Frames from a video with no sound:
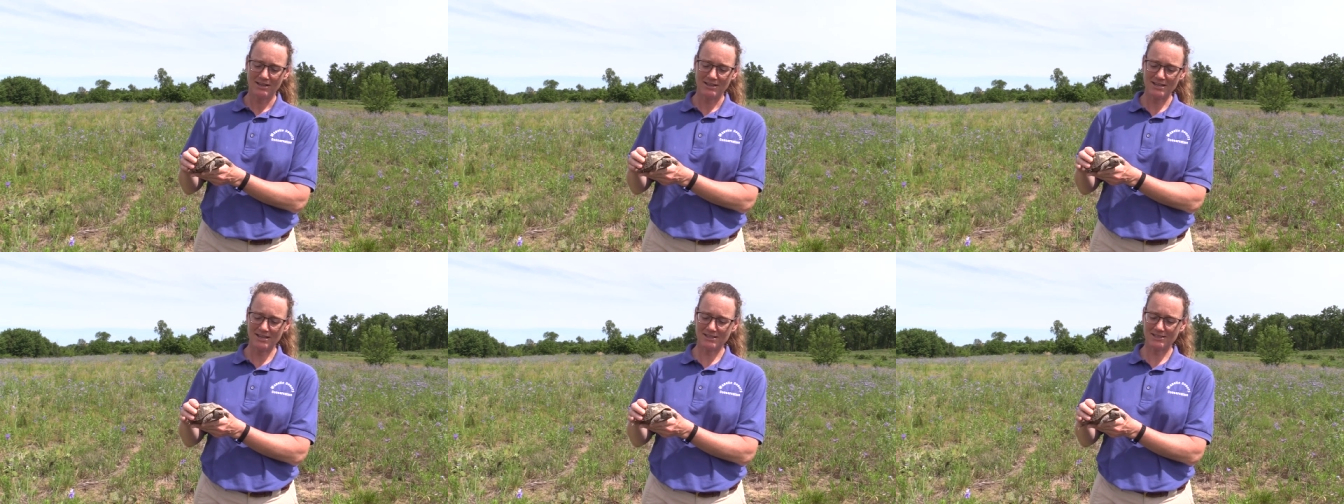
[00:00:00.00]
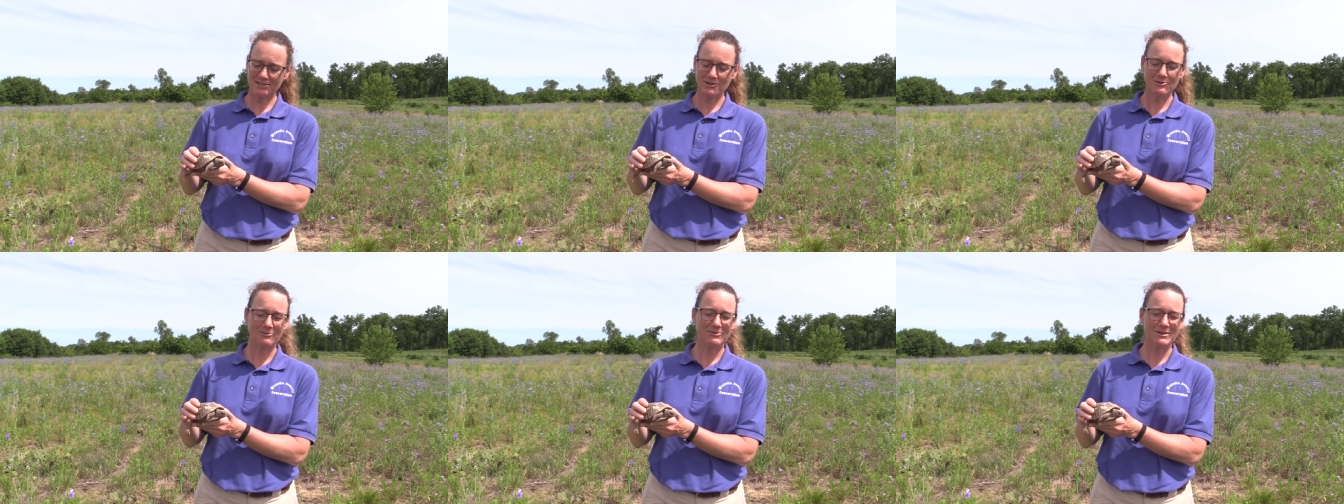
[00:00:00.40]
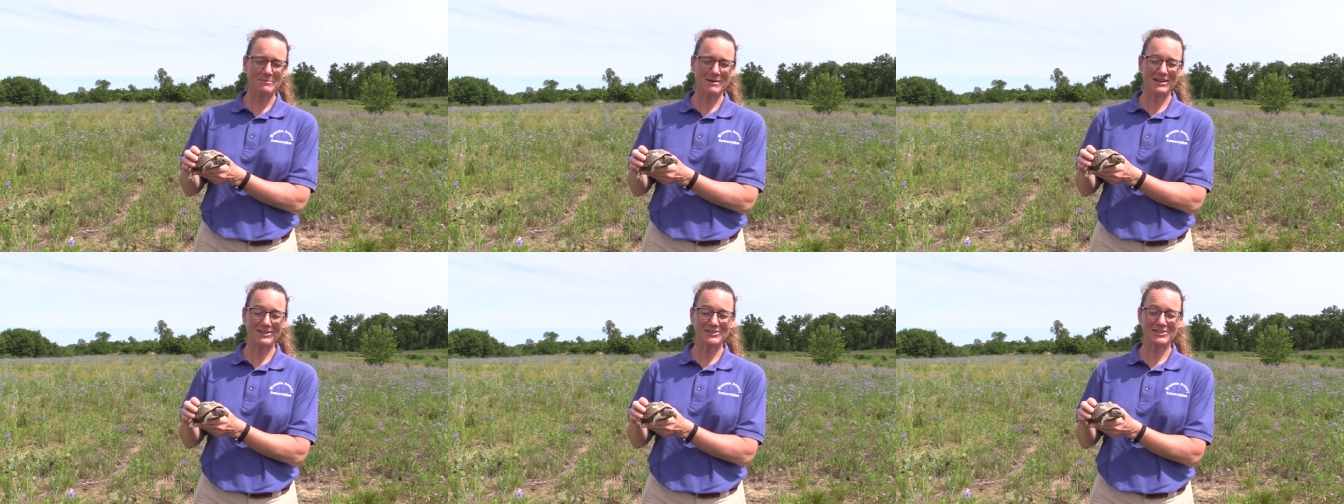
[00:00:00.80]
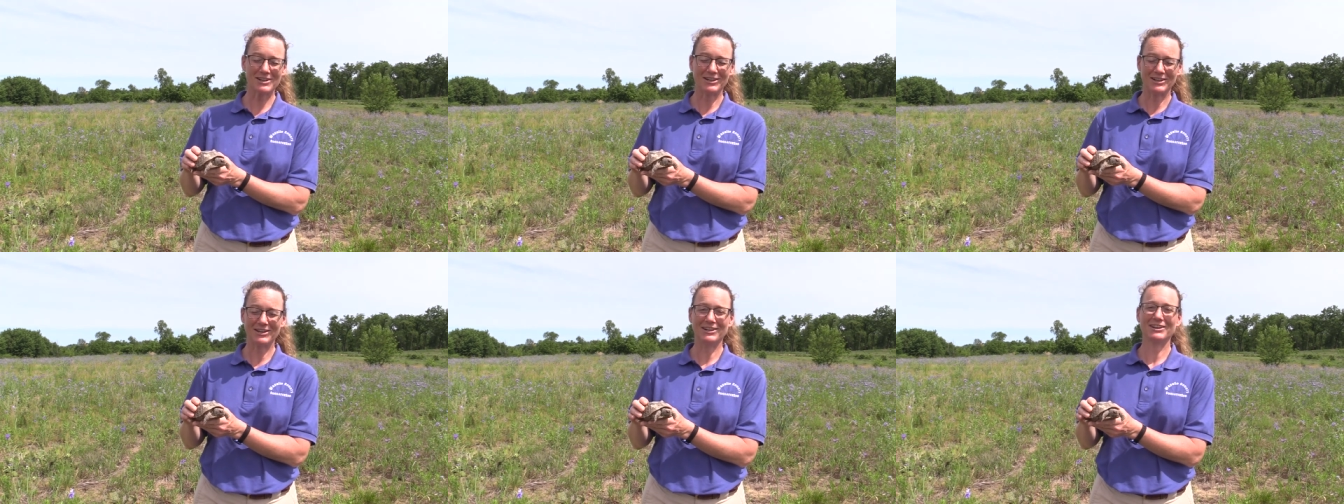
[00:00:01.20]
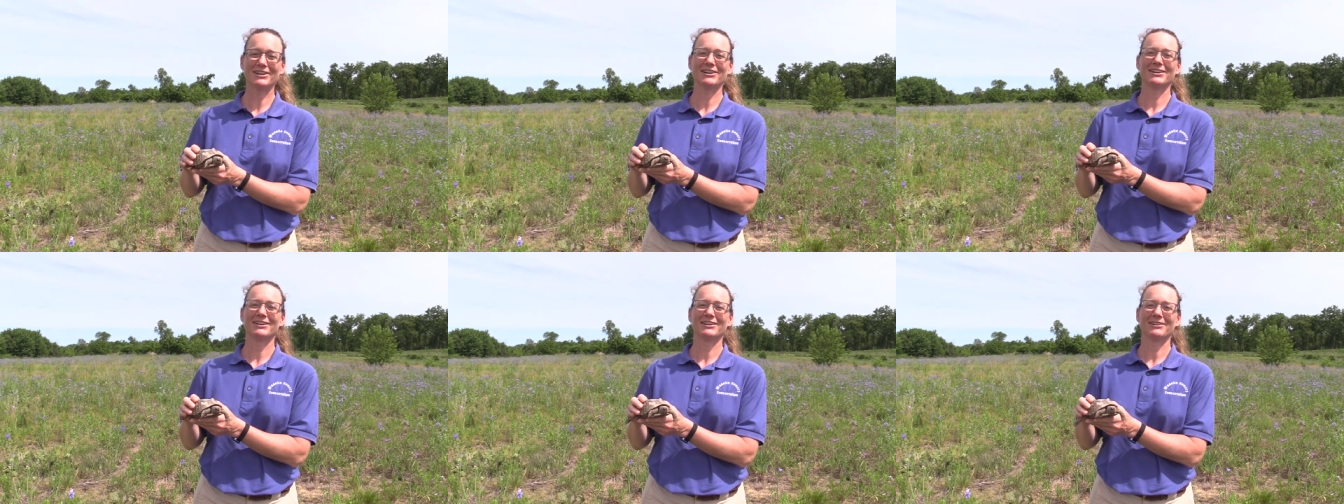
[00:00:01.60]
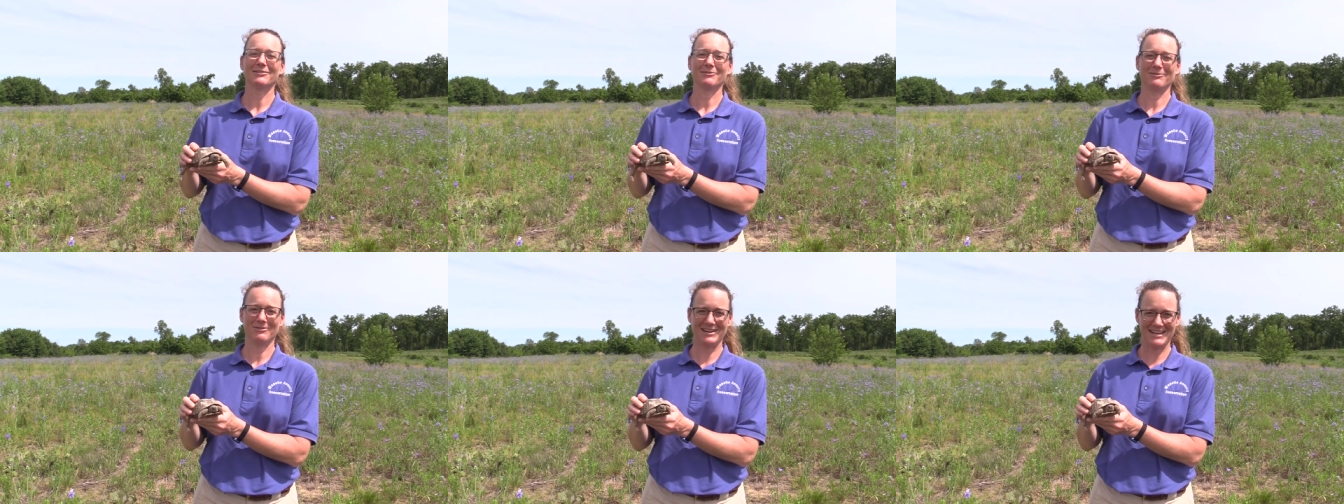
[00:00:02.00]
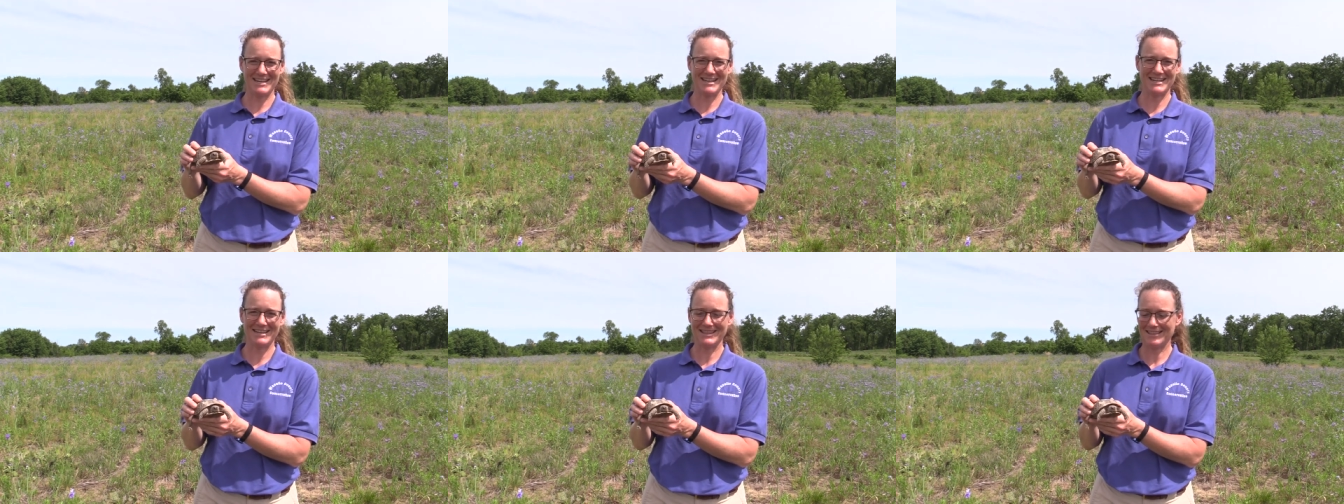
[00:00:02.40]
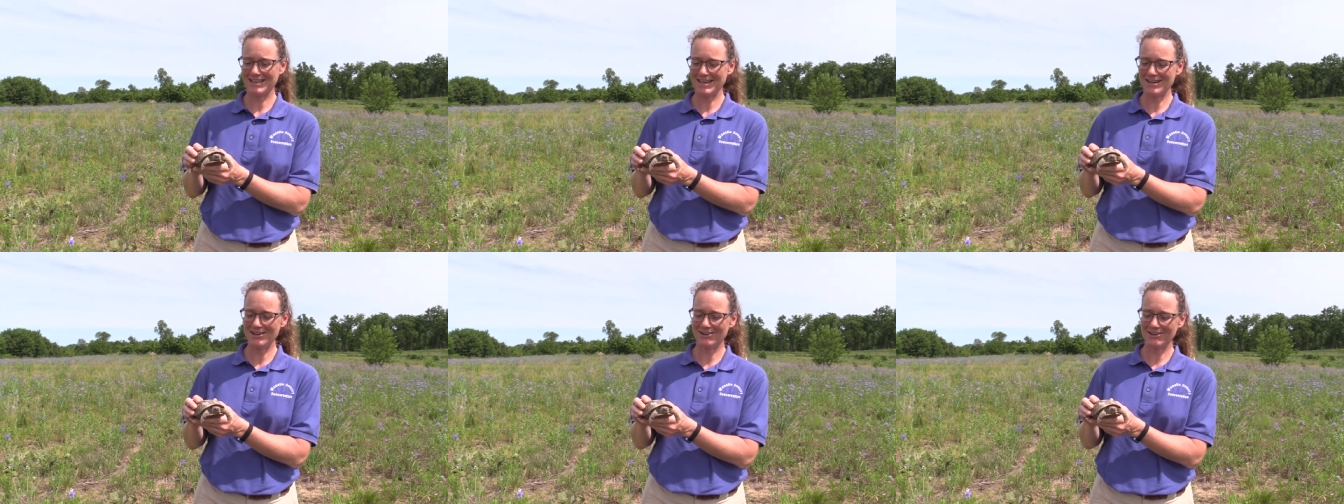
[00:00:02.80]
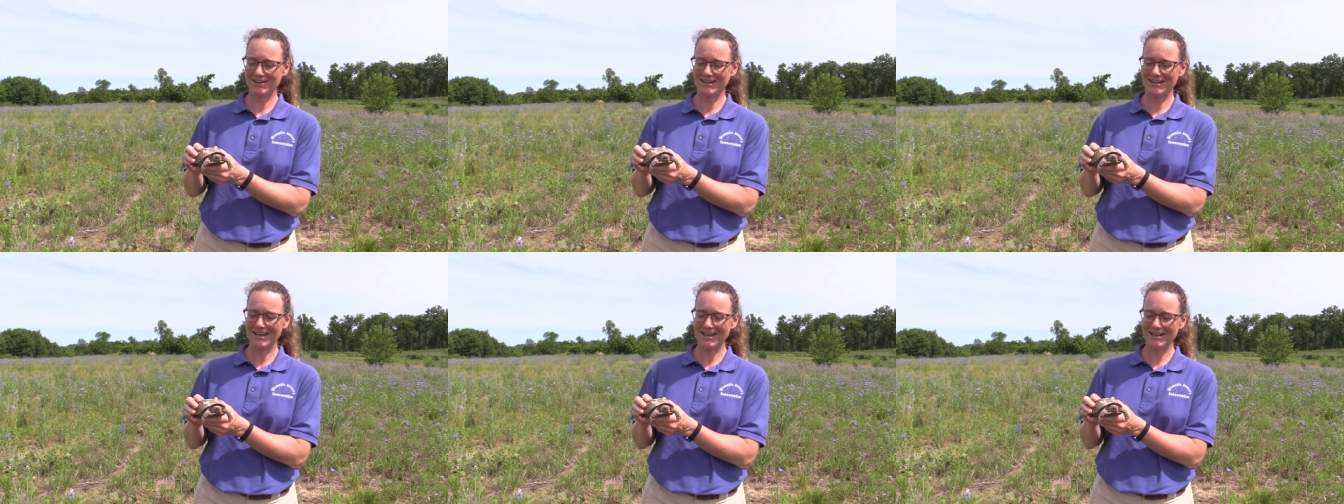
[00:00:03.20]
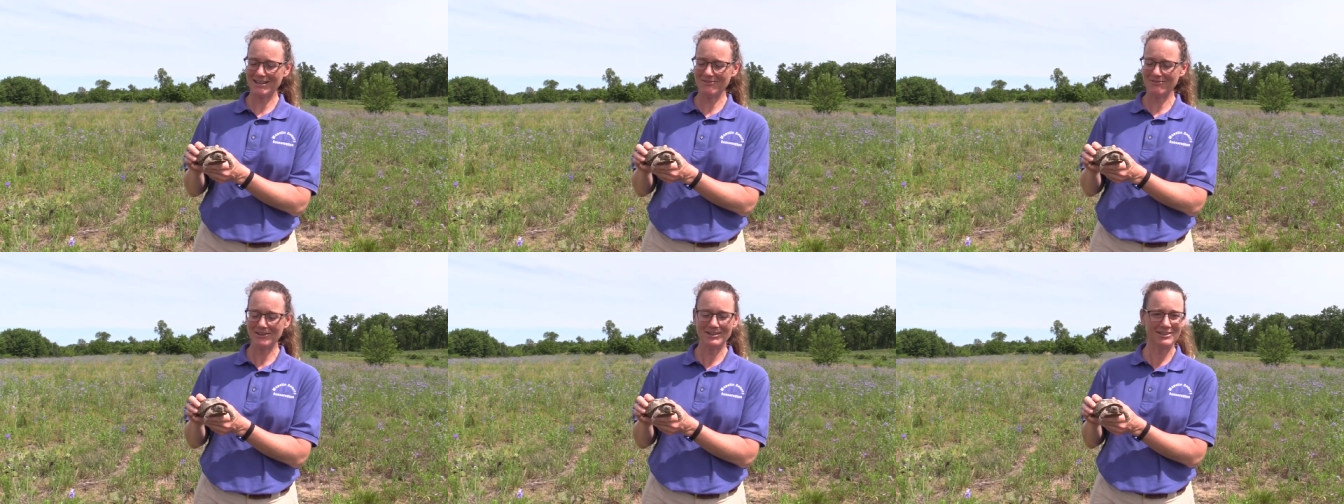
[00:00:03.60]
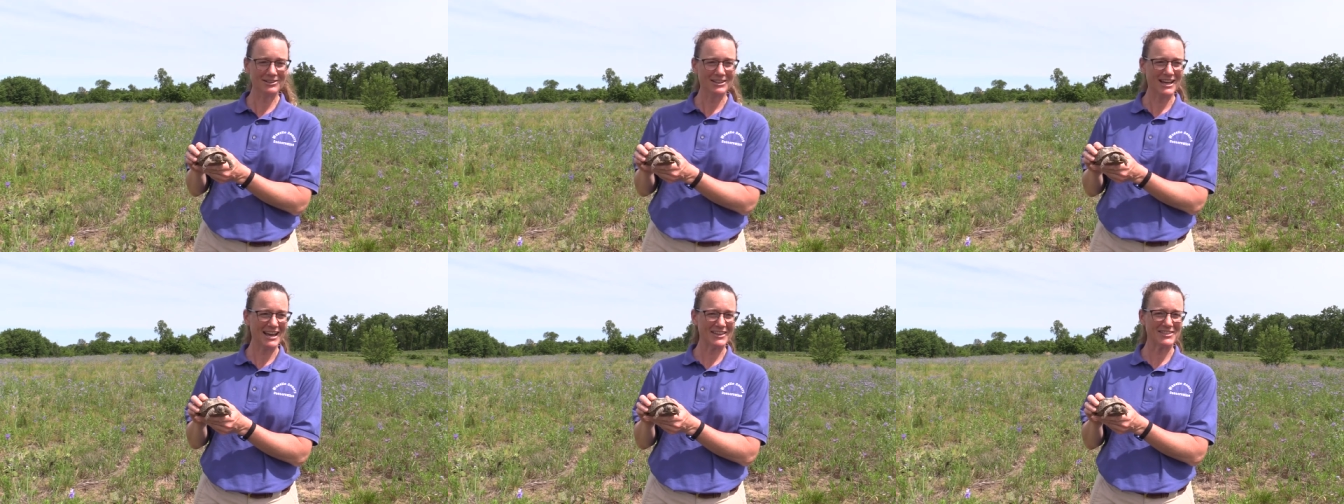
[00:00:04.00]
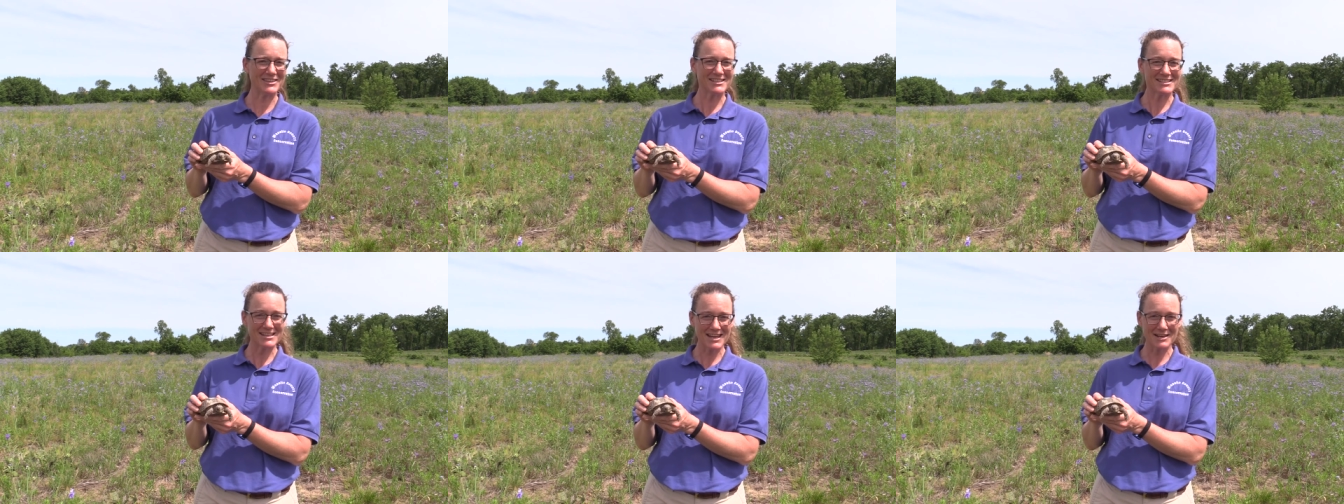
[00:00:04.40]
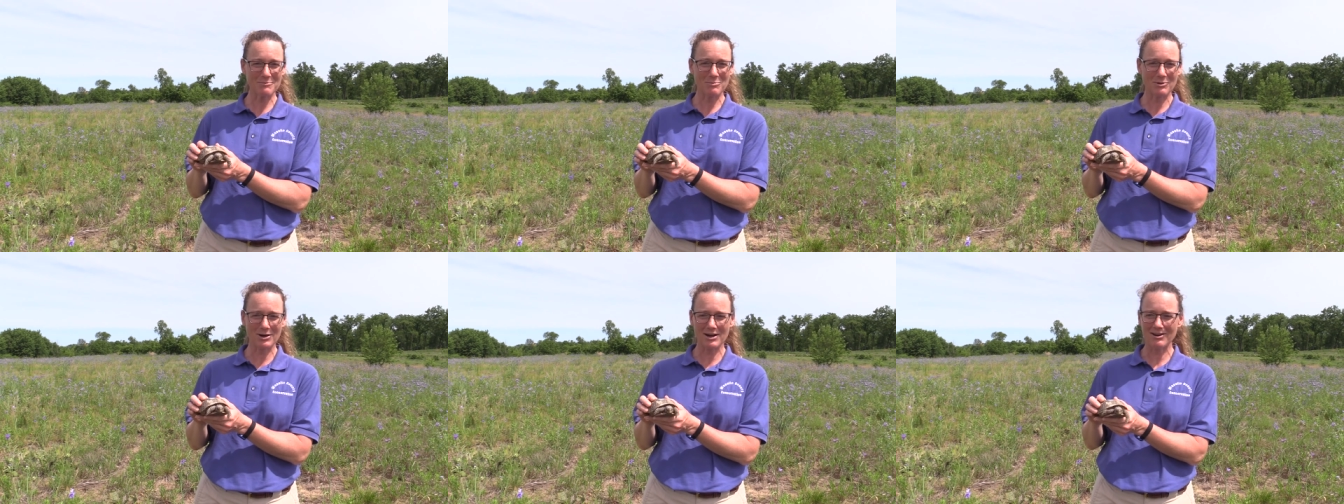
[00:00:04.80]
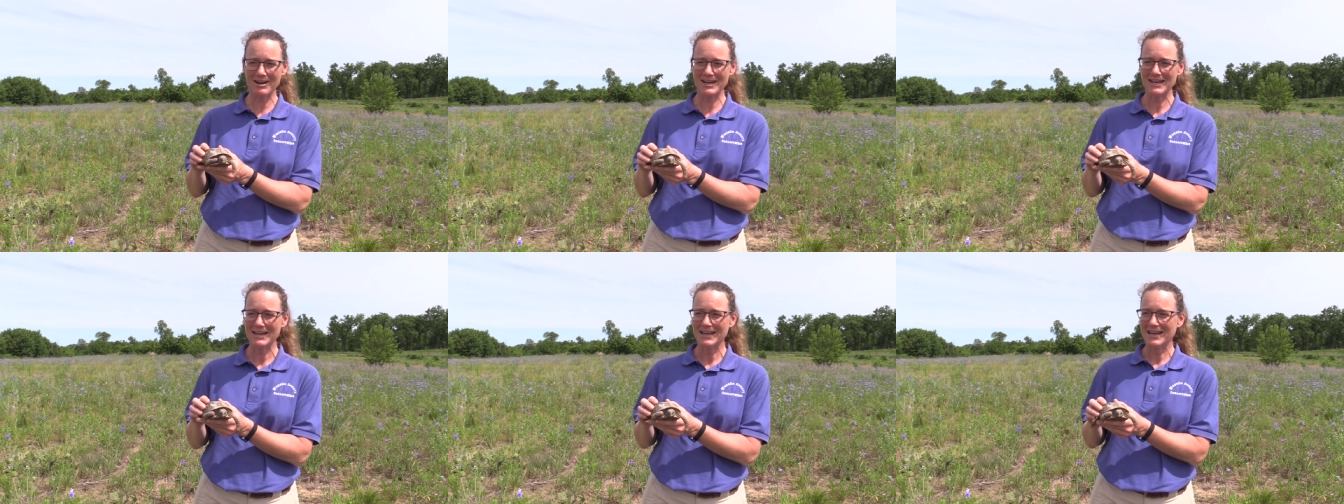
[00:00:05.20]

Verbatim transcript: These two females are ready. They are in Eddyville at the Sand Prairie